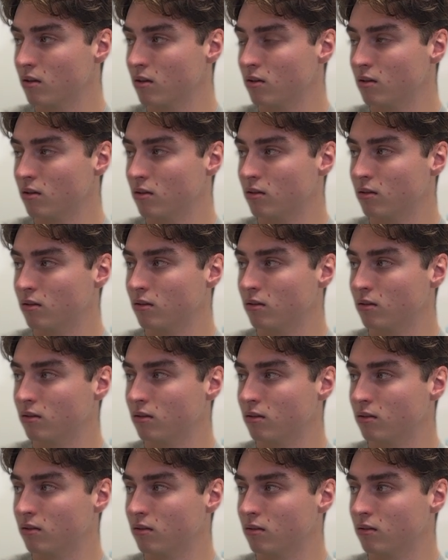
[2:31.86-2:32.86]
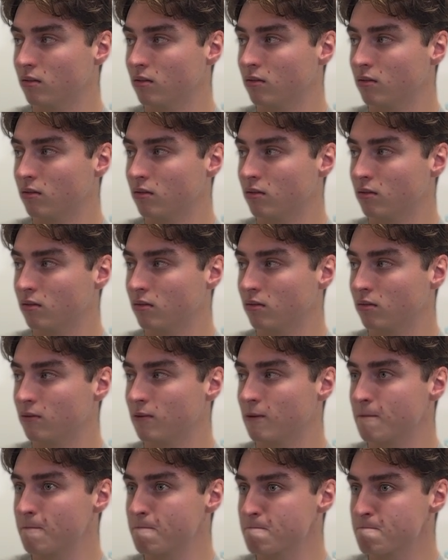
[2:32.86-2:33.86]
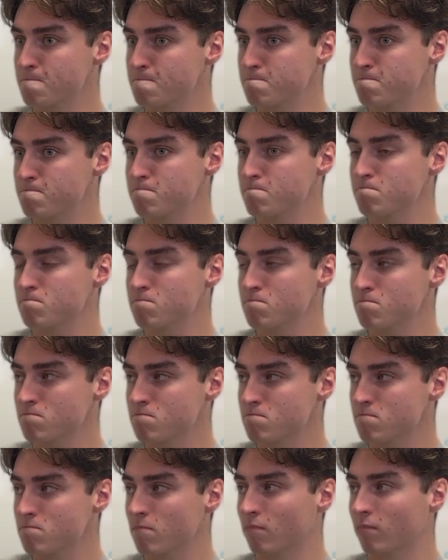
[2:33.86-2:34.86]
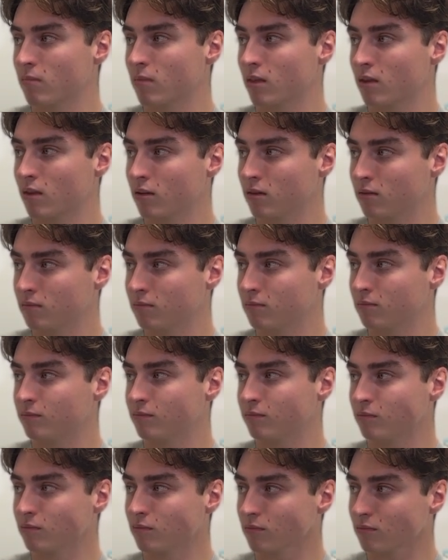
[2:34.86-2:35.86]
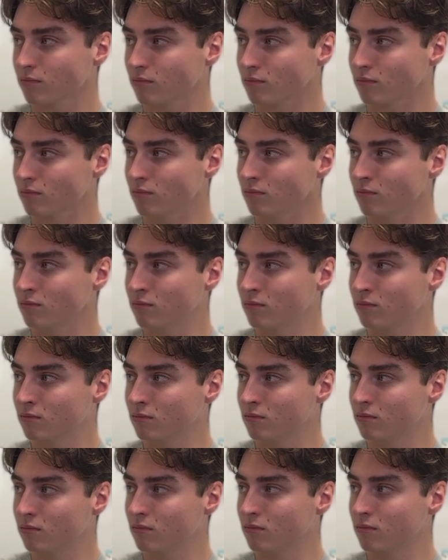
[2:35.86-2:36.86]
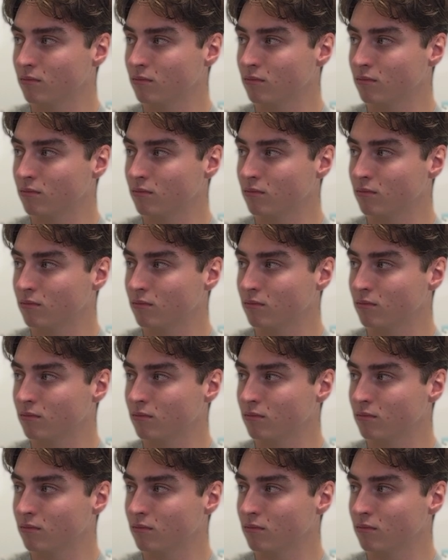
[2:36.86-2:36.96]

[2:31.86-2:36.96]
(not speaking)